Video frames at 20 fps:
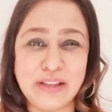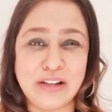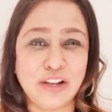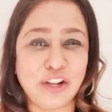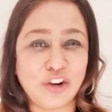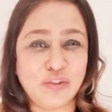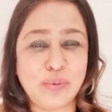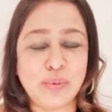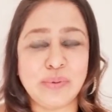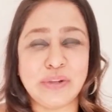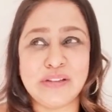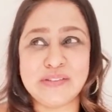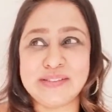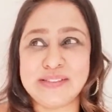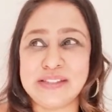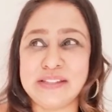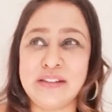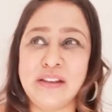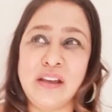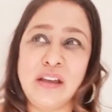A lot of people have
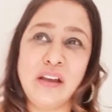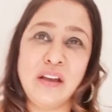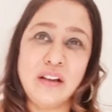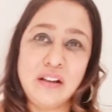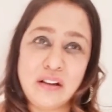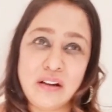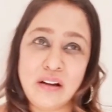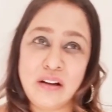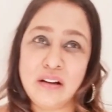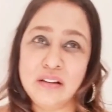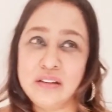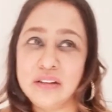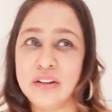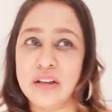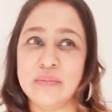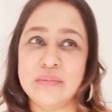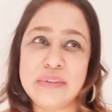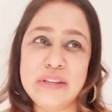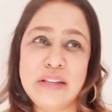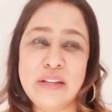said,
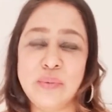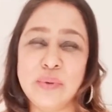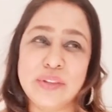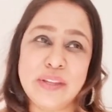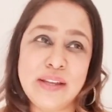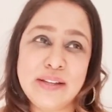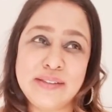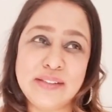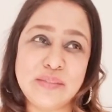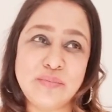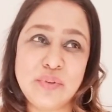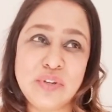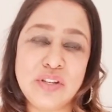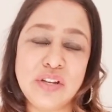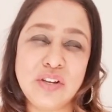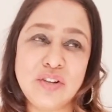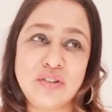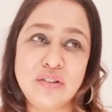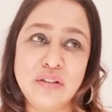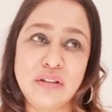I'm dealing with excess
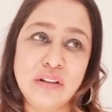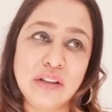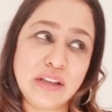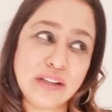potential,